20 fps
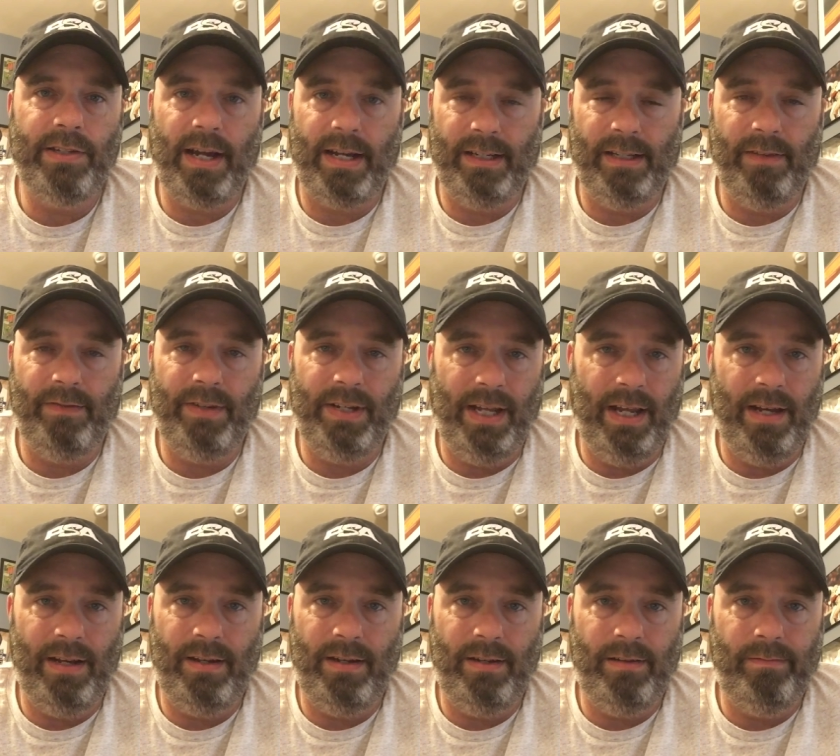I'd love to
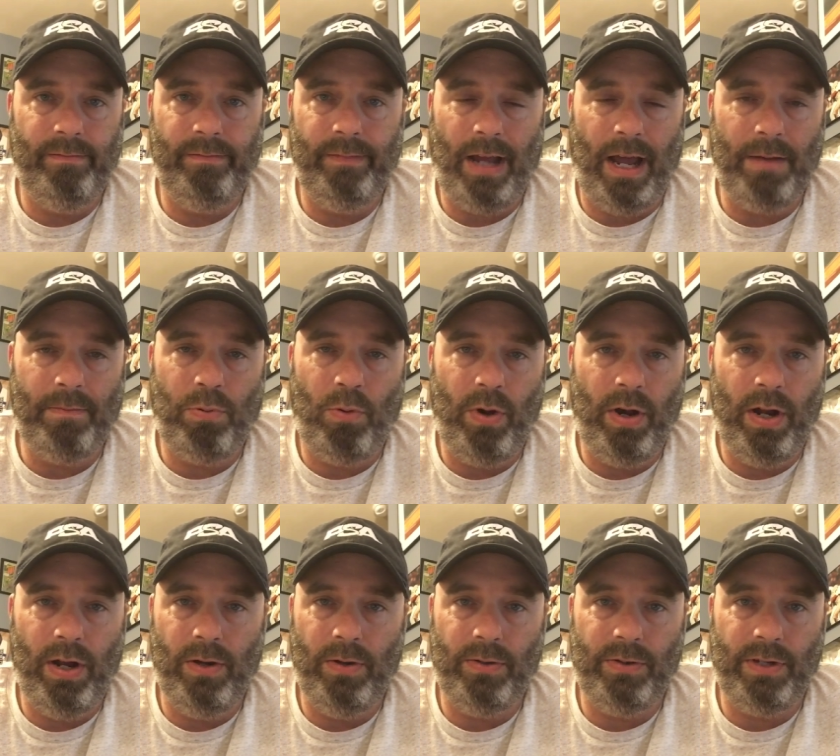get
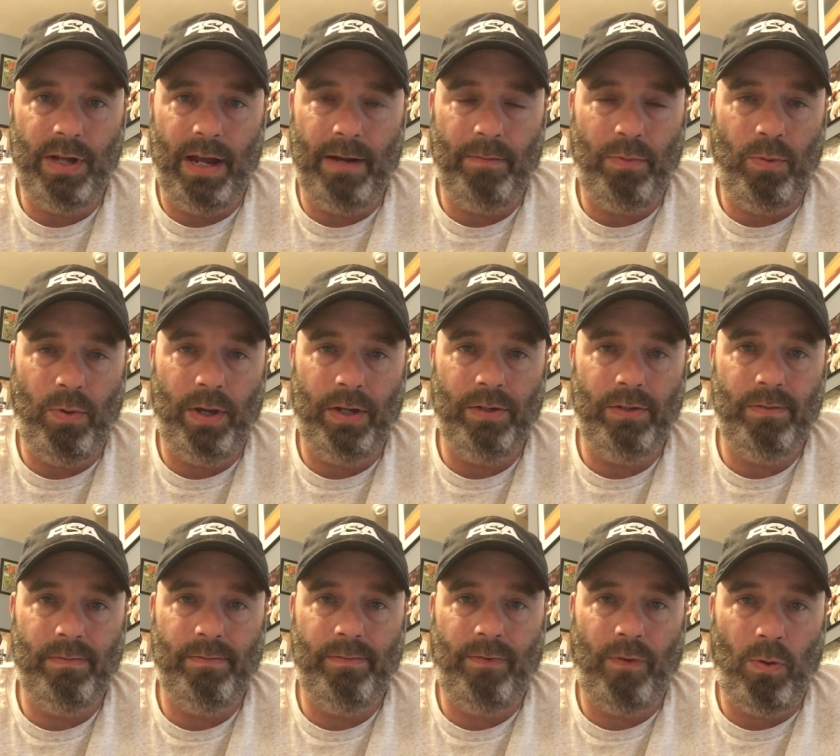9.0s, 9.4,
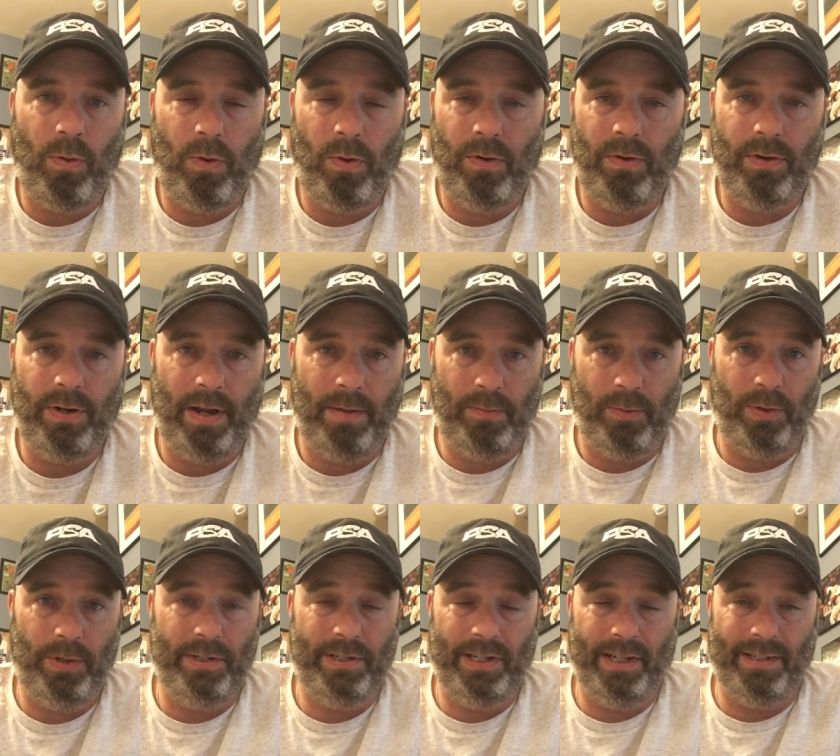
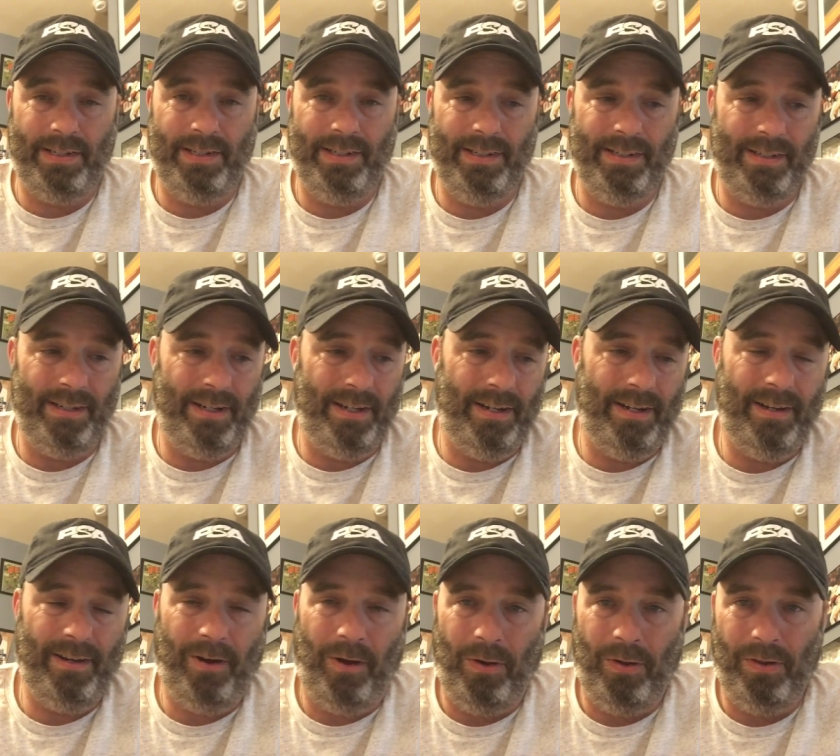9.6s in
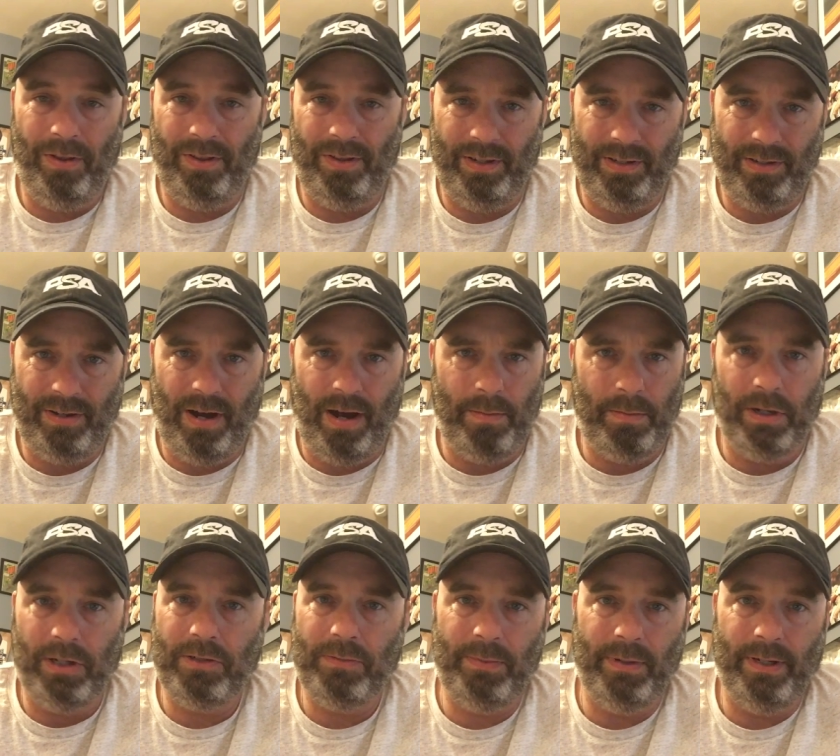all of these
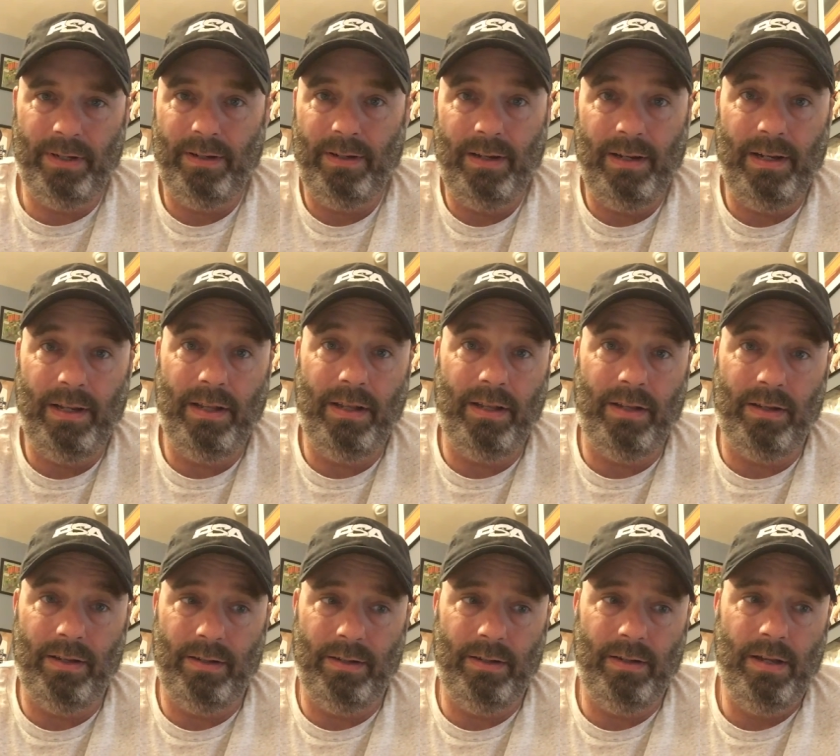comics, but
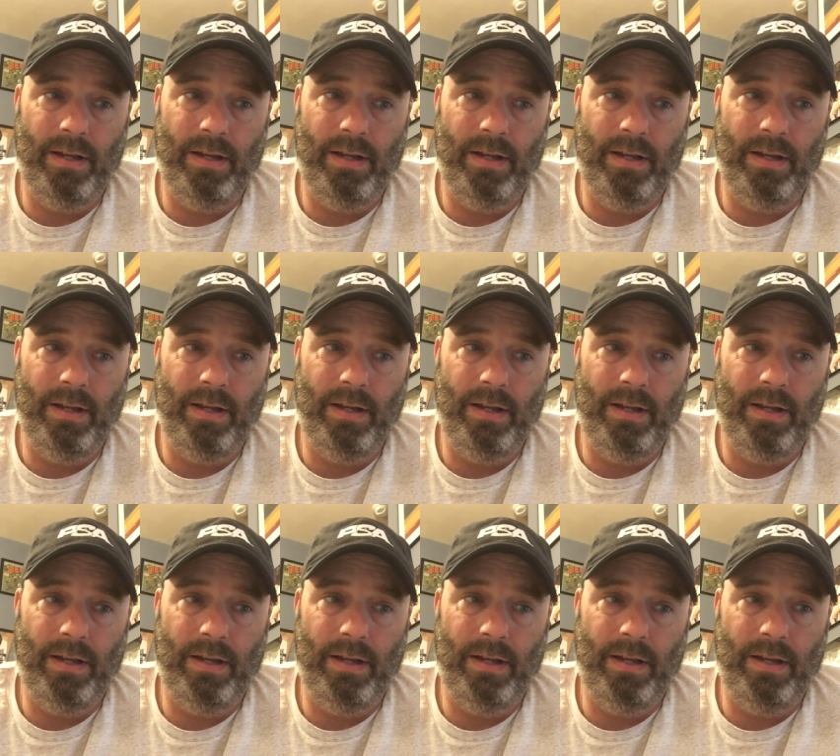the